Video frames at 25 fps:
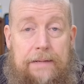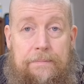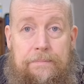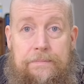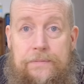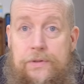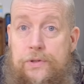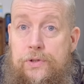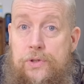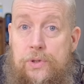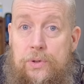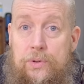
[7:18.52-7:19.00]

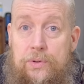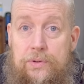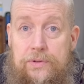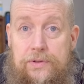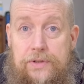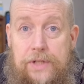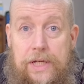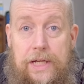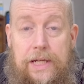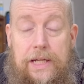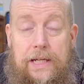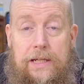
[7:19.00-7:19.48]
saw,
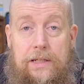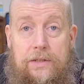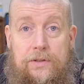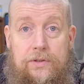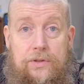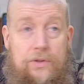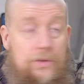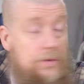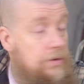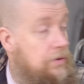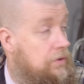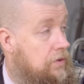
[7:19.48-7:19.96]
circular
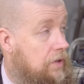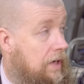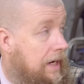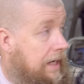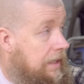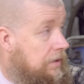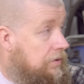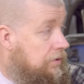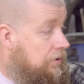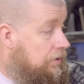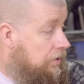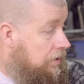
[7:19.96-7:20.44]
saws,
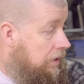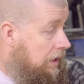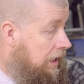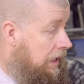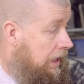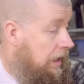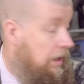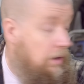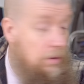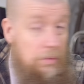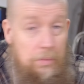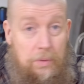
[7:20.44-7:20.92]
track saw,
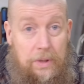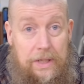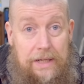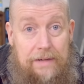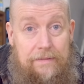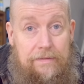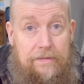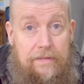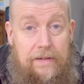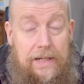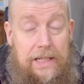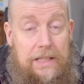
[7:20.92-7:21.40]

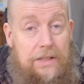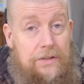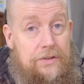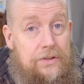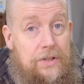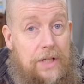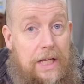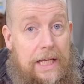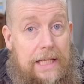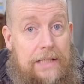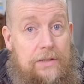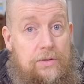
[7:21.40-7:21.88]
whatever
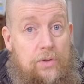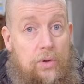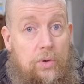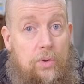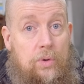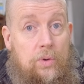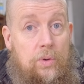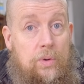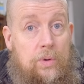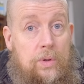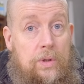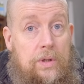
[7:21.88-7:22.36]
else, is
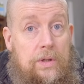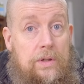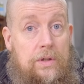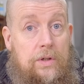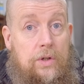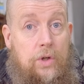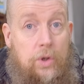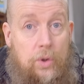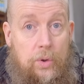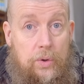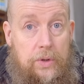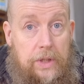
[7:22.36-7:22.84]
all
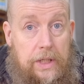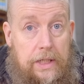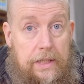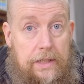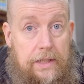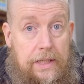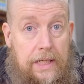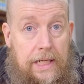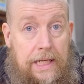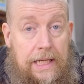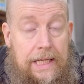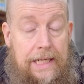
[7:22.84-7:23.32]
corded.
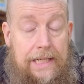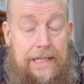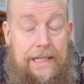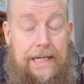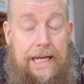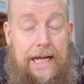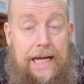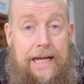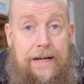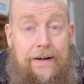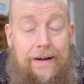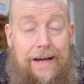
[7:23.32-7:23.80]

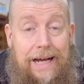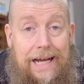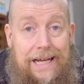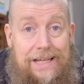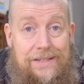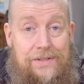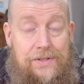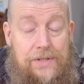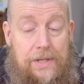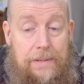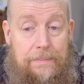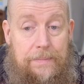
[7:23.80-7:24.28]
Now,
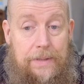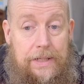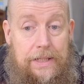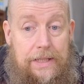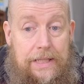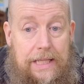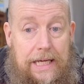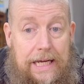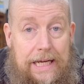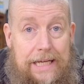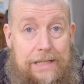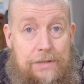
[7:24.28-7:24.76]
as someone
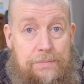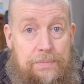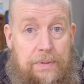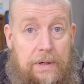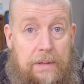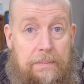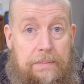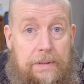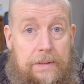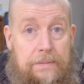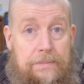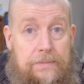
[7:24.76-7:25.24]
that has
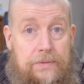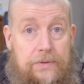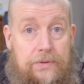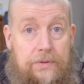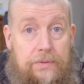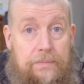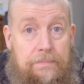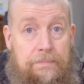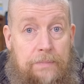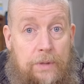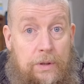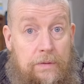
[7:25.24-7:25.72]

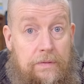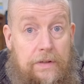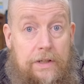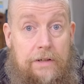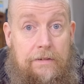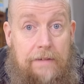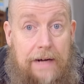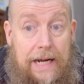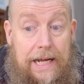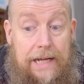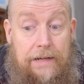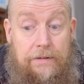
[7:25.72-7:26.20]
problems moving
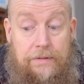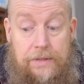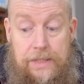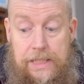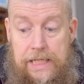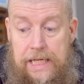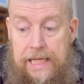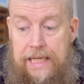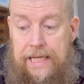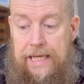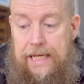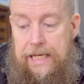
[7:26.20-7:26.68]
around,
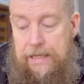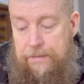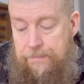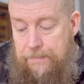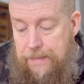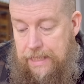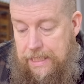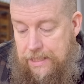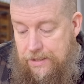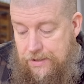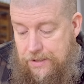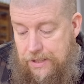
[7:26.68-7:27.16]
it
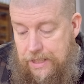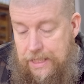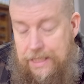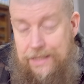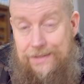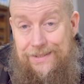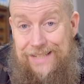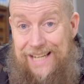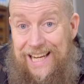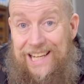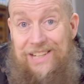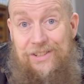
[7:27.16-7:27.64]
means that
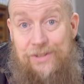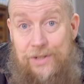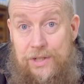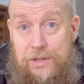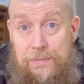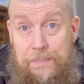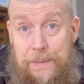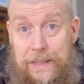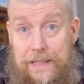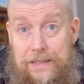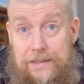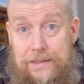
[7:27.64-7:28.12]
it's
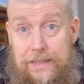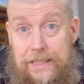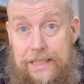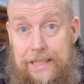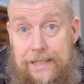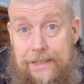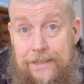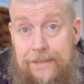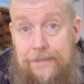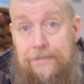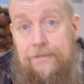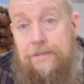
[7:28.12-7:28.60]
dangerous because I
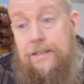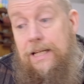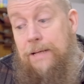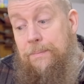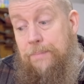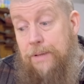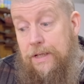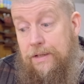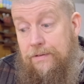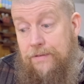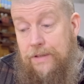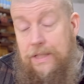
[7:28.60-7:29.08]
can
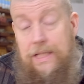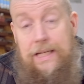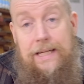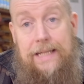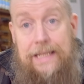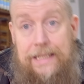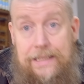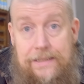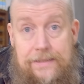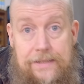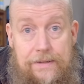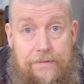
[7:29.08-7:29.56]
clip over the
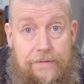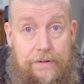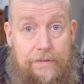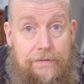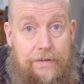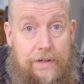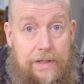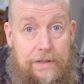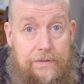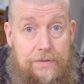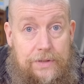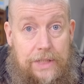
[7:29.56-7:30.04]
leads every
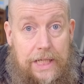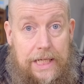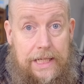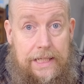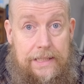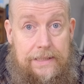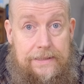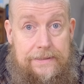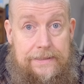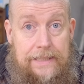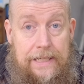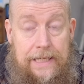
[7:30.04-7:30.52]
5
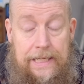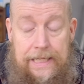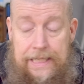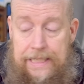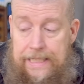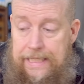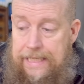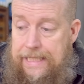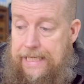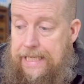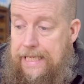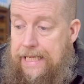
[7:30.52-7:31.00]
seconds.
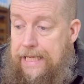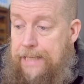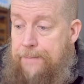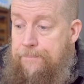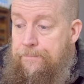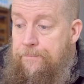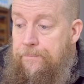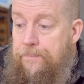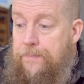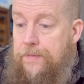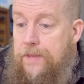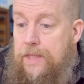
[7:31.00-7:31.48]

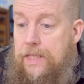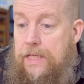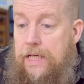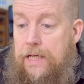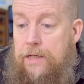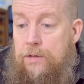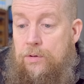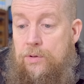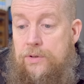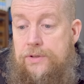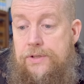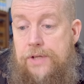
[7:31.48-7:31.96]
And
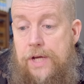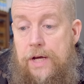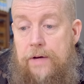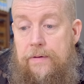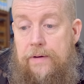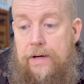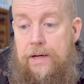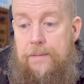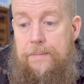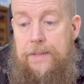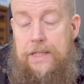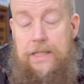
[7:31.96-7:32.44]

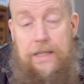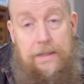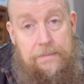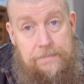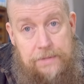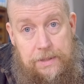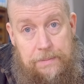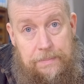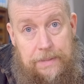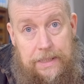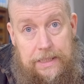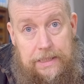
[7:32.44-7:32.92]
also I'm a
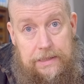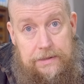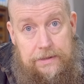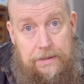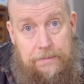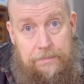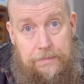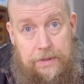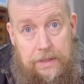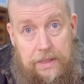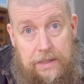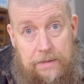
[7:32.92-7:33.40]
clumsy bugger
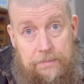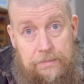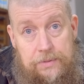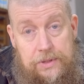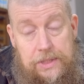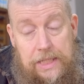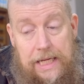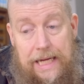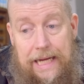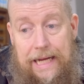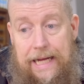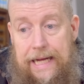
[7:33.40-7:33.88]

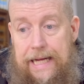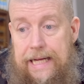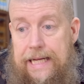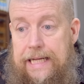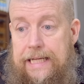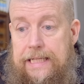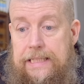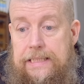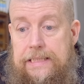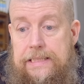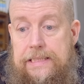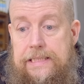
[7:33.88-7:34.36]
sometimes
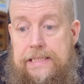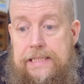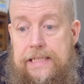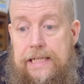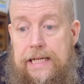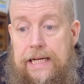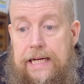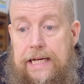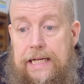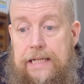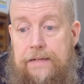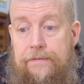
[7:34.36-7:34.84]
and
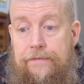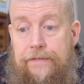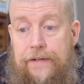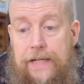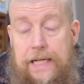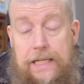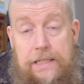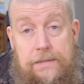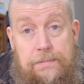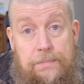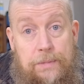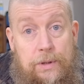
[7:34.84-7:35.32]

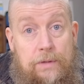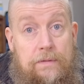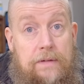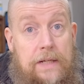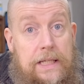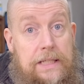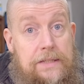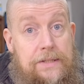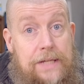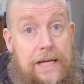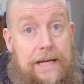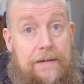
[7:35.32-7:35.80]
forget to move
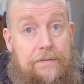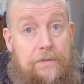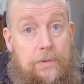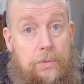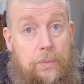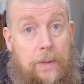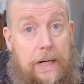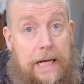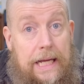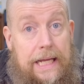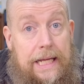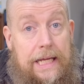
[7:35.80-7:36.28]
leads out of the
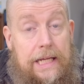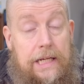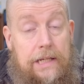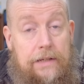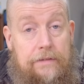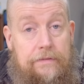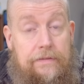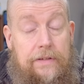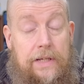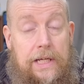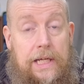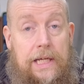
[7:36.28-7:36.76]
way, and
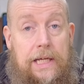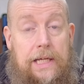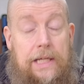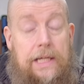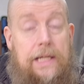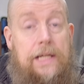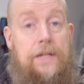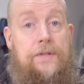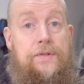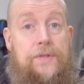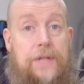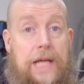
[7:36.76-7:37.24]
have
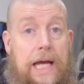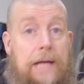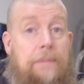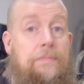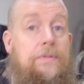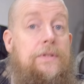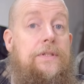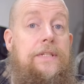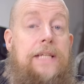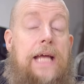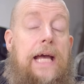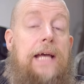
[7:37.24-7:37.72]

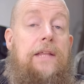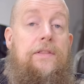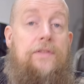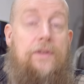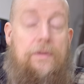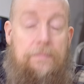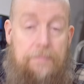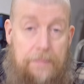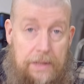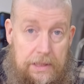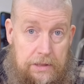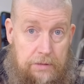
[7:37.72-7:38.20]
escaped death
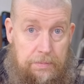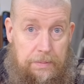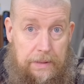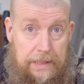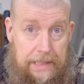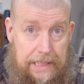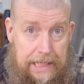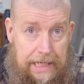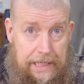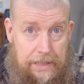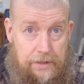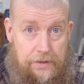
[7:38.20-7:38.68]
on multiple
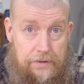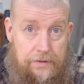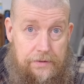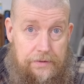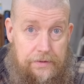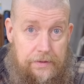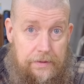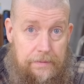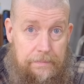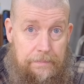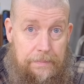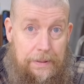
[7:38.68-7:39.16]

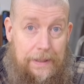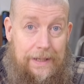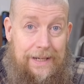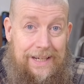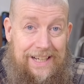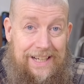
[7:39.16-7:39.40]
occasions by